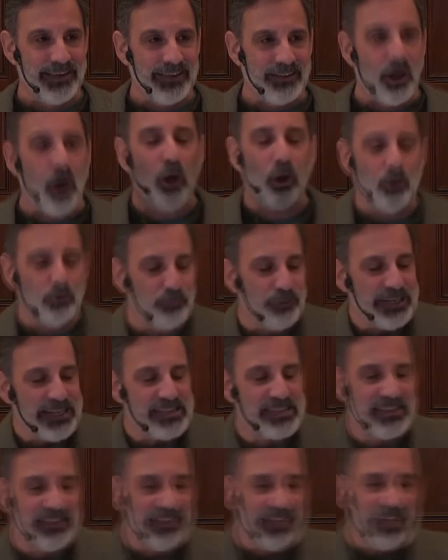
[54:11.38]
The whole
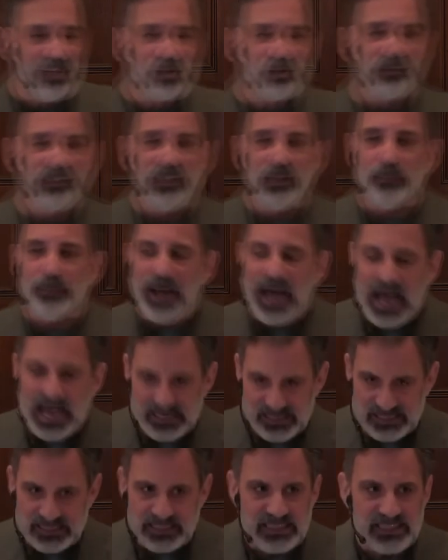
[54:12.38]
reason Israel
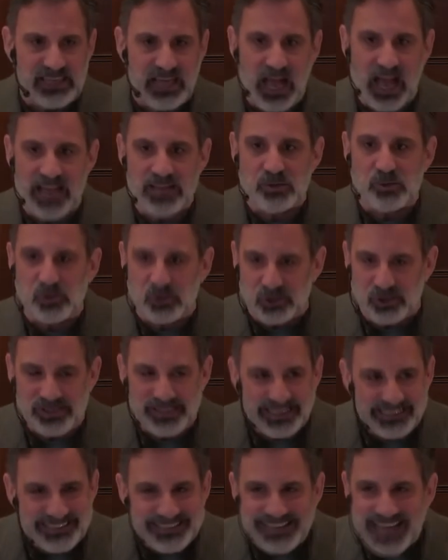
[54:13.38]
apostatized was because
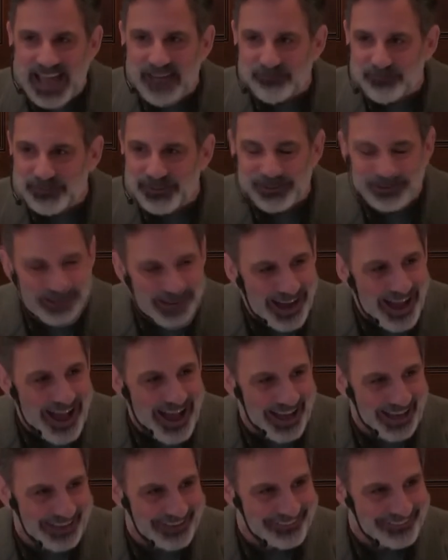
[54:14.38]
they did not fear
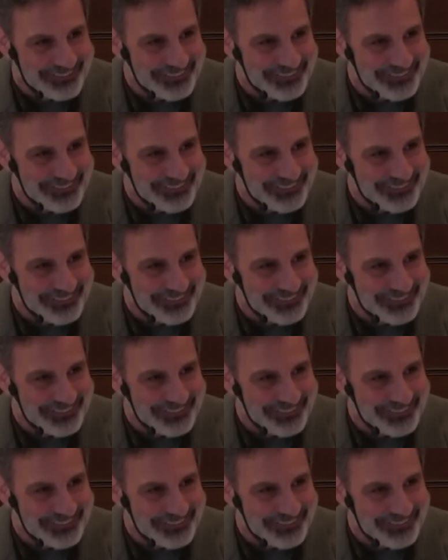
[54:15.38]
God.